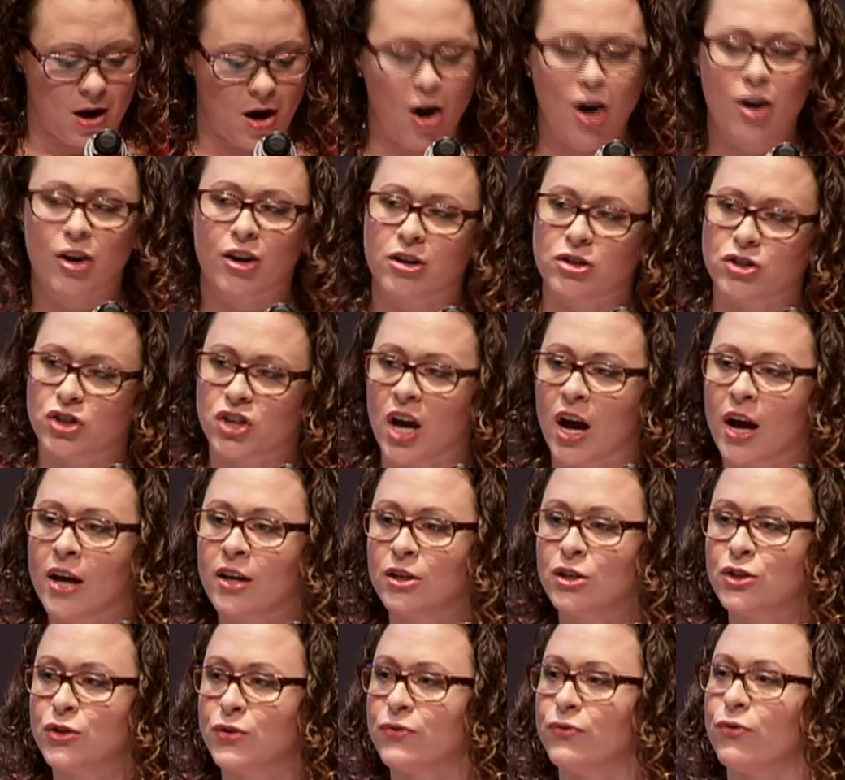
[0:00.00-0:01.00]
On our
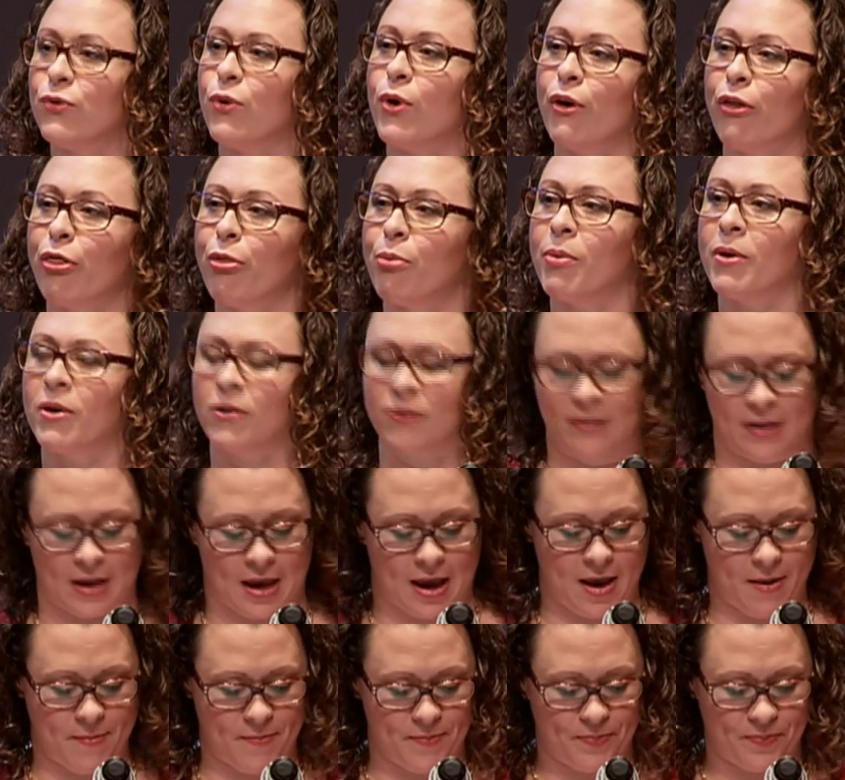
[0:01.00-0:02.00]
child's fourth
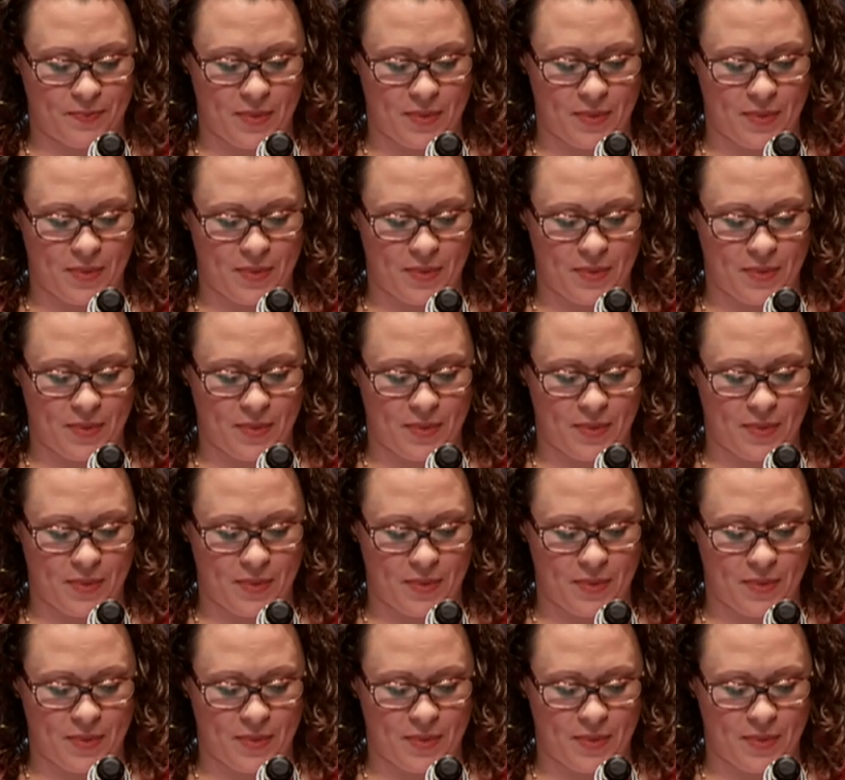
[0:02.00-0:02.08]
birthday,